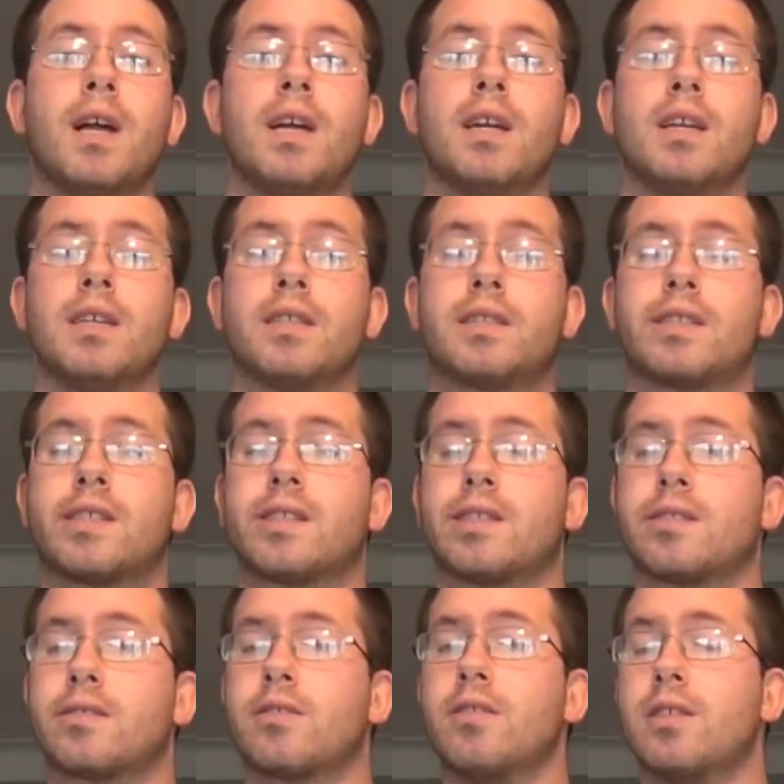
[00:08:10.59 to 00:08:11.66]
It's
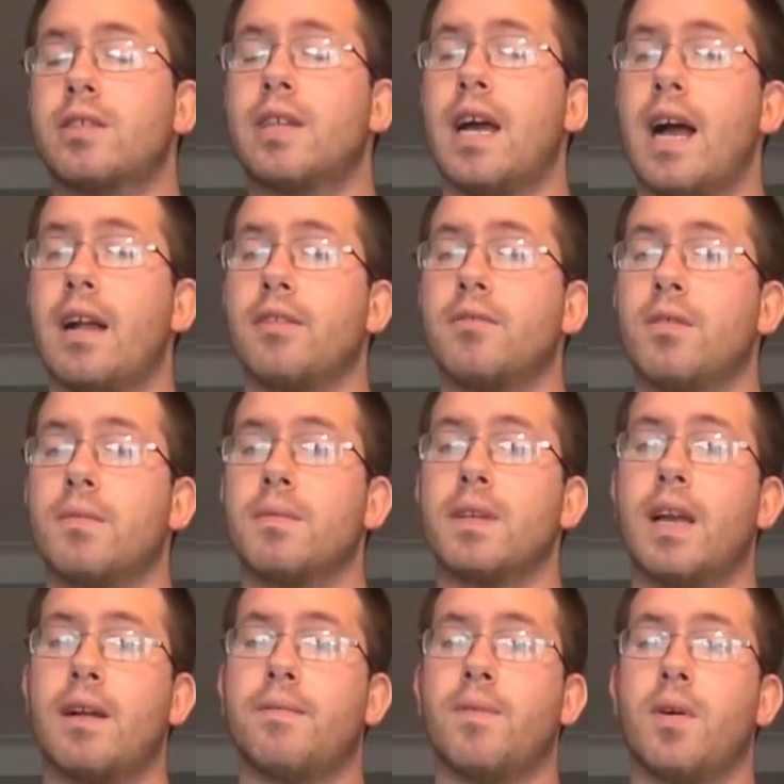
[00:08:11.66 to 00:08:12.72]
good to normally
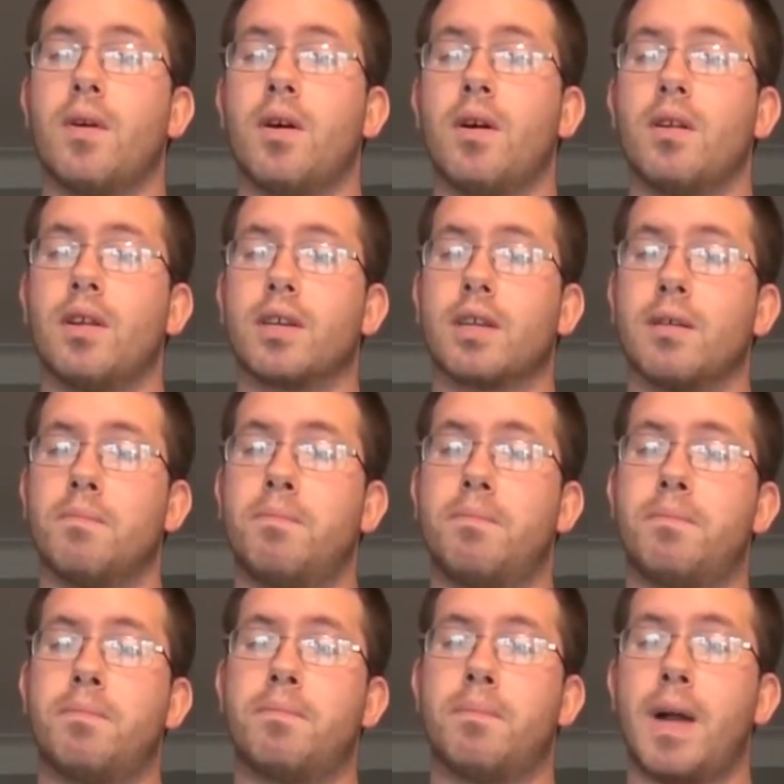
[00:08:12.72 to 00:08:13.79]
have like a
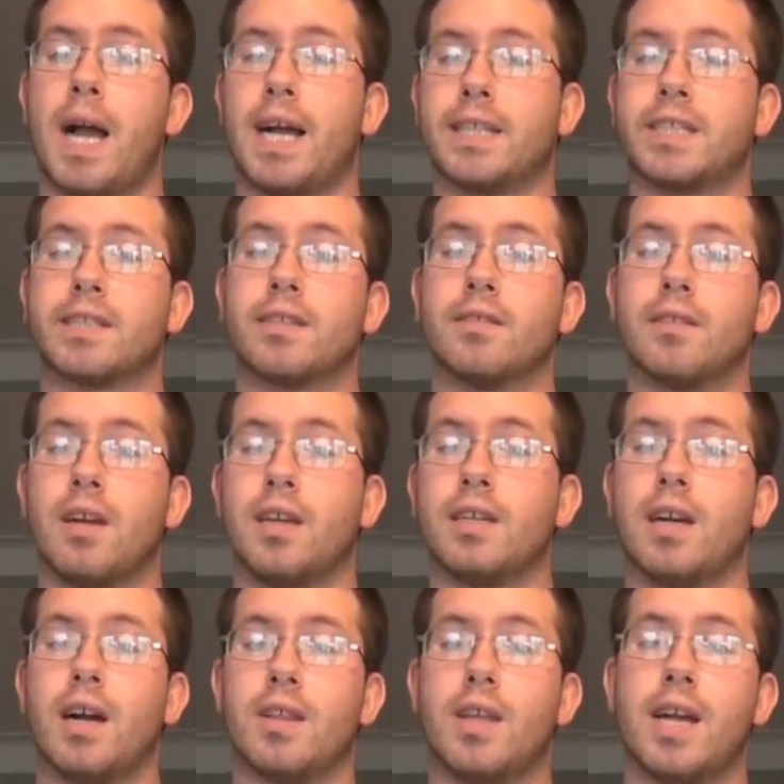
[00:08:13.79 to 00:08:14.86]
basking light
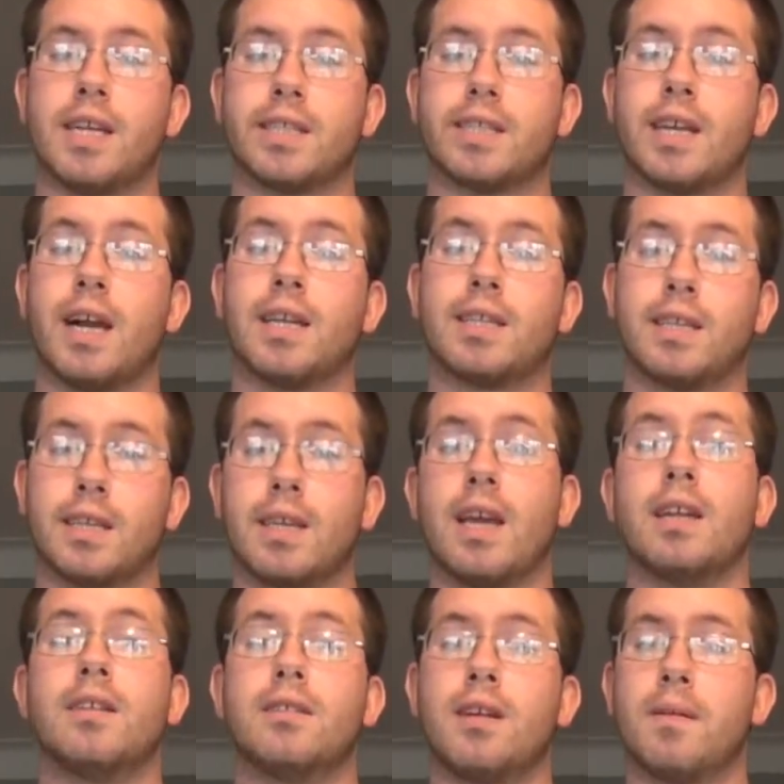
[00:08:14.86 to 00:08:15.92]
on that side to get
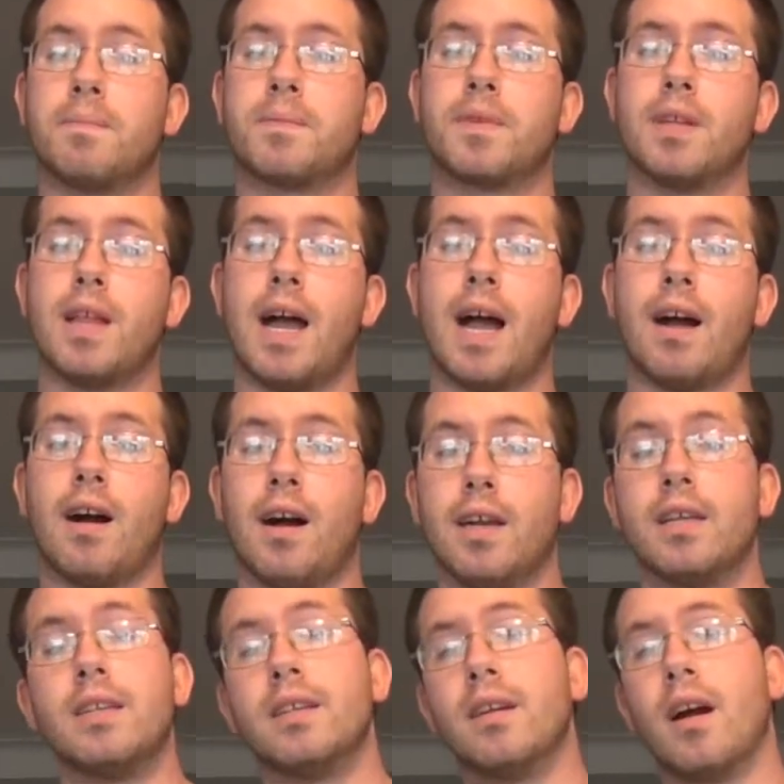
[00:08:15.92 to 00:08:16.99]
it up to that
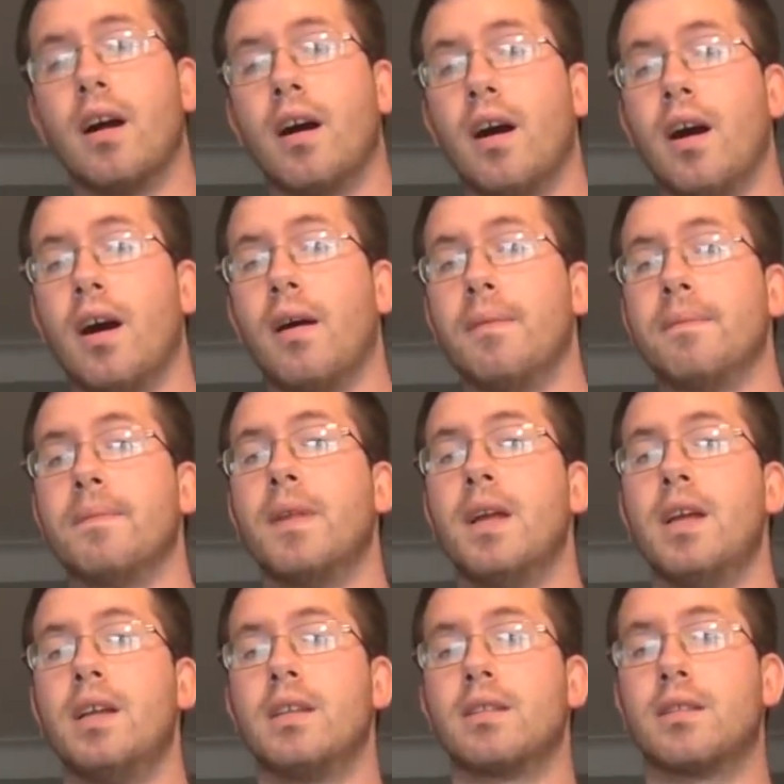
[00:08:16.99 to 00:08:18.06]
height,
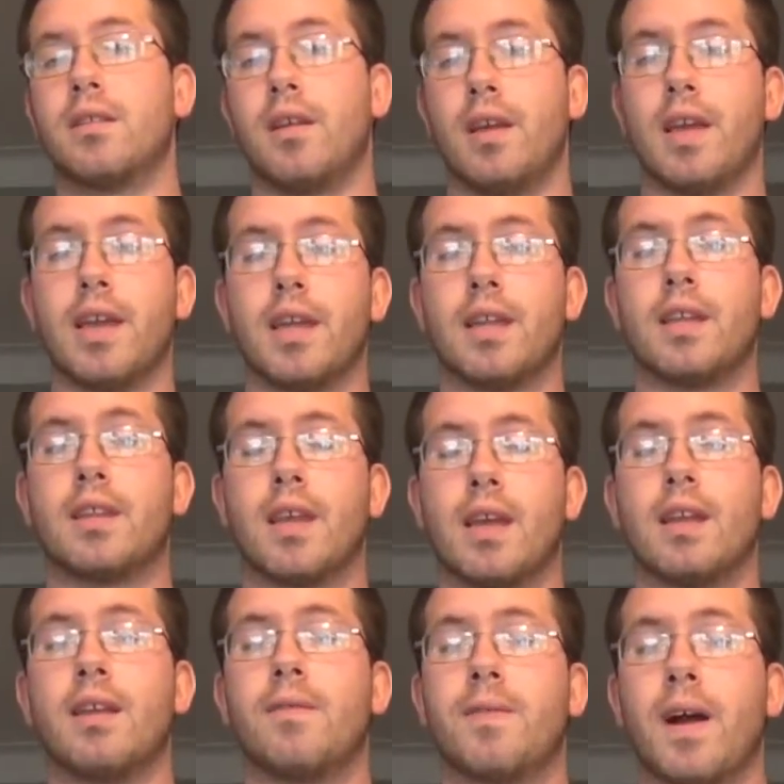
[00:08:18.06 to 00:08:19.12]
the 80 to
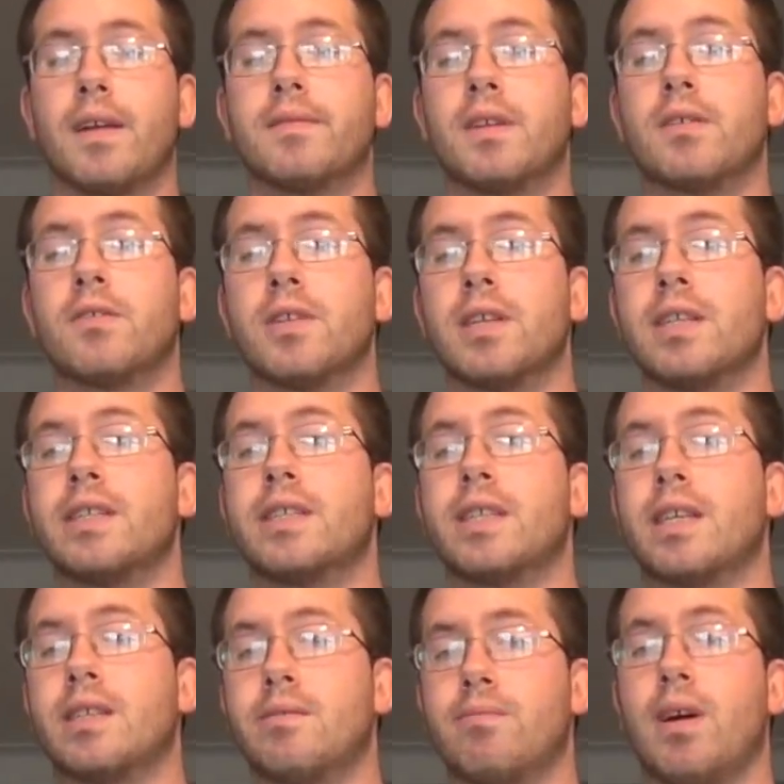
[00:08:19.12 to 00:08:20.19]
85 degrees.
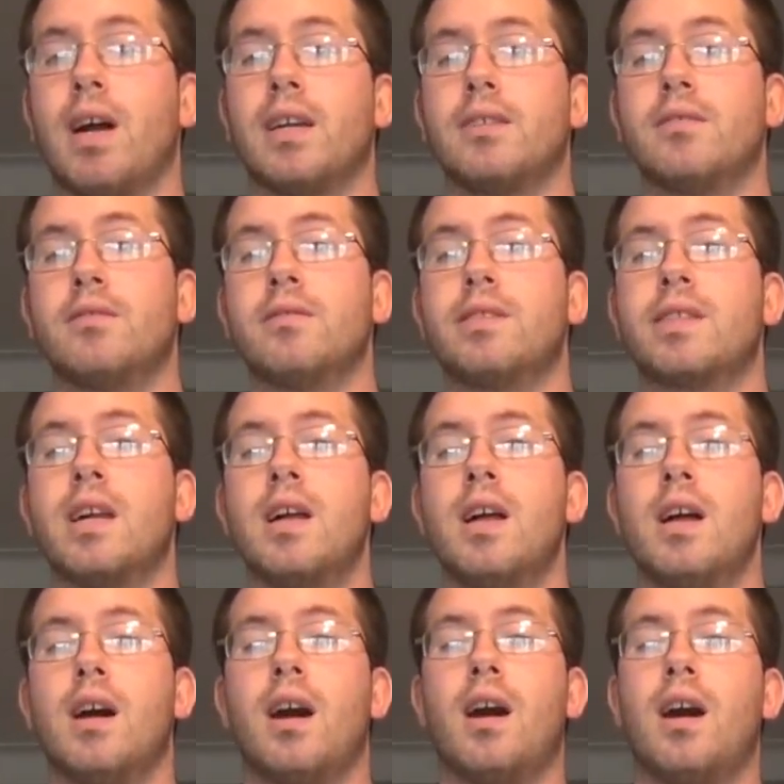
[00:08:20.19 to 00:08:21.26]
That's what I use.
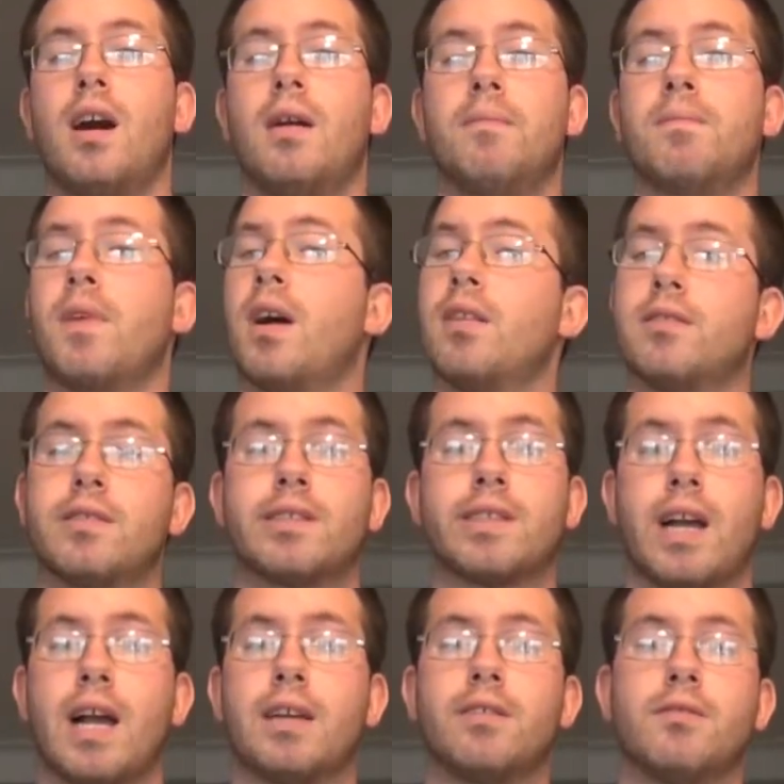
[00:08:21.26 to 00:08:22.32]
The other
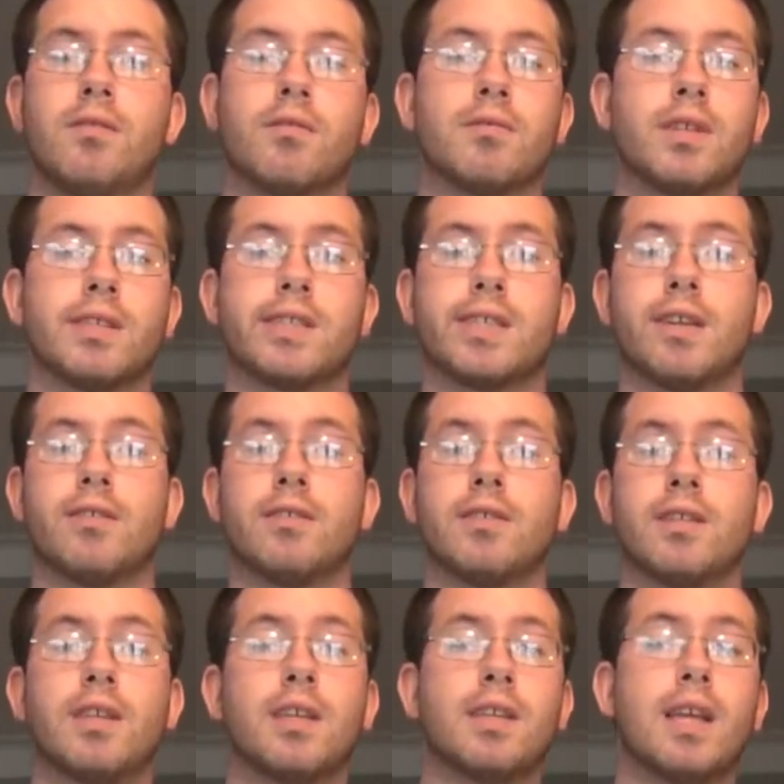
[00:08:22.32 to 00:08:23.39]
side, you don't necessarily
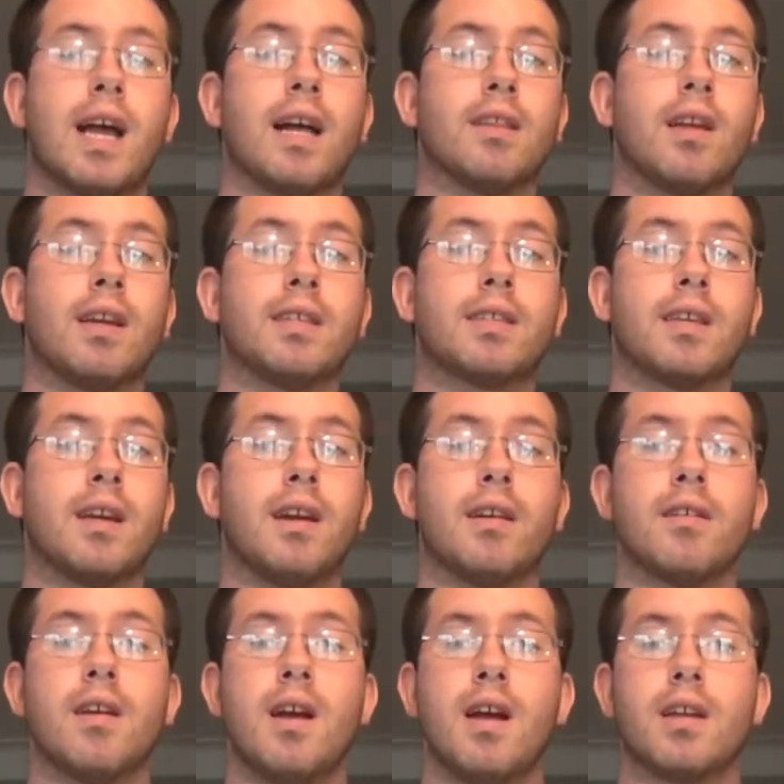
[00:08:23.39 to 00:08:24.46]
need that light there
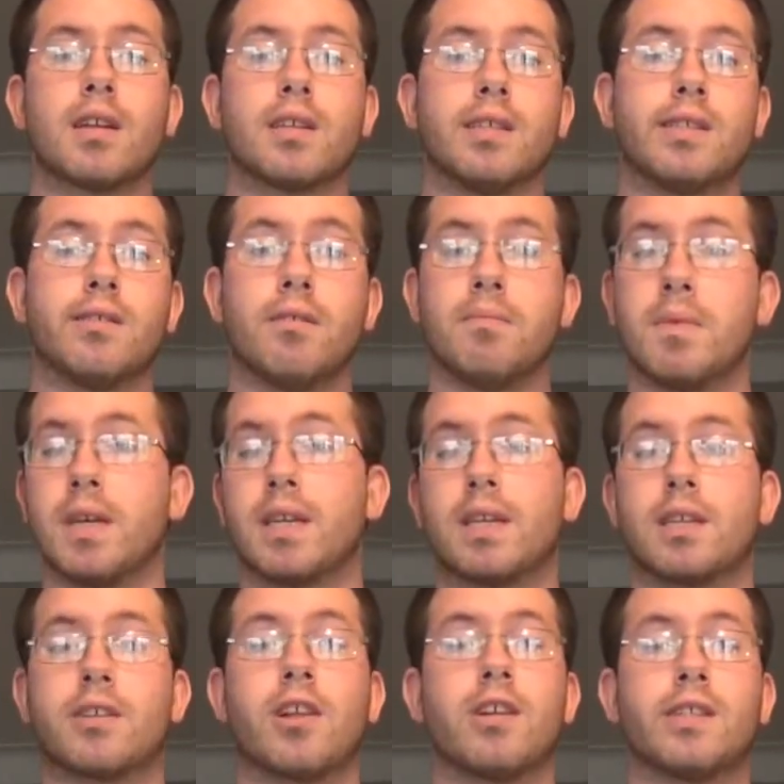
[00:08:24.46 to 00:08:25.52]
because it'll make it
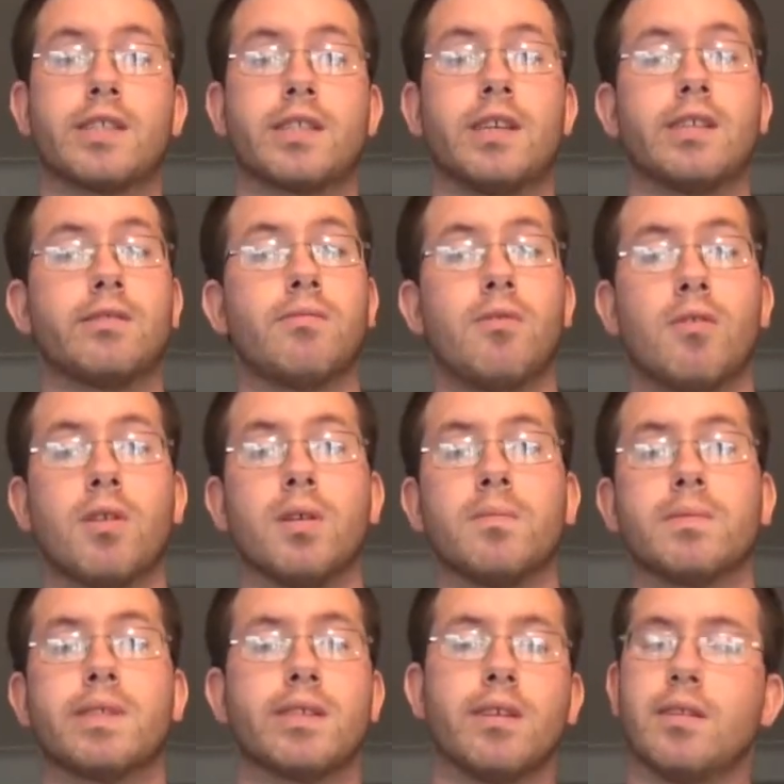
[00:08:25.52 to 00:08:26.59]
just as warm,
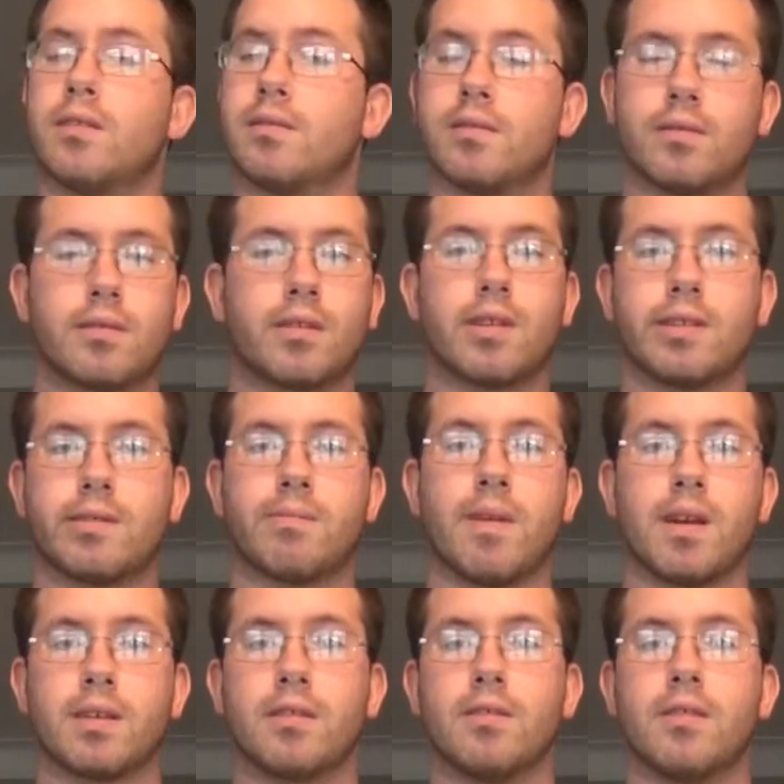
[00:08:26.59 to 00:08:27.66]
so just
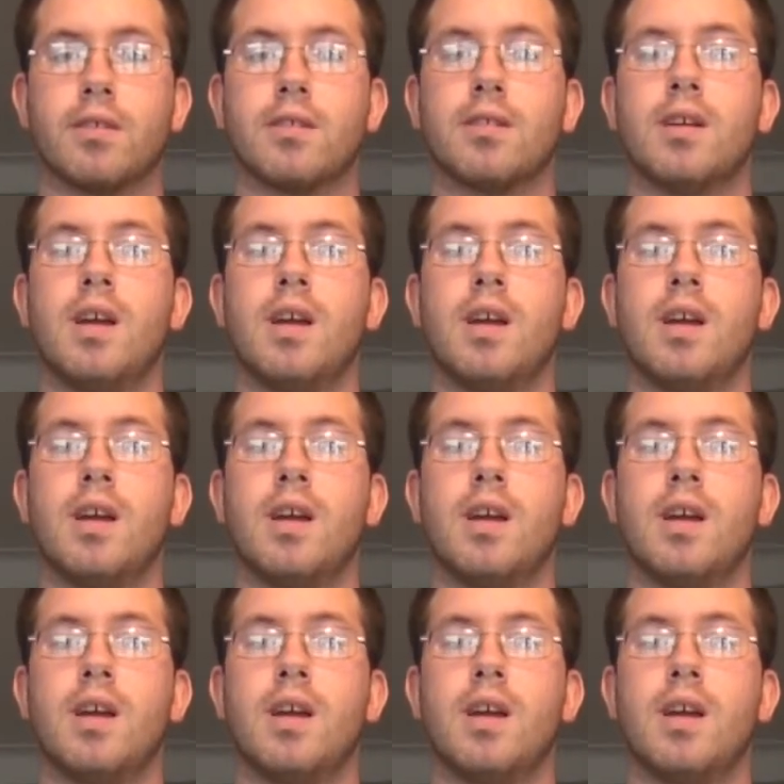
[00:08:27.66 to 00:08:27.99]
regular.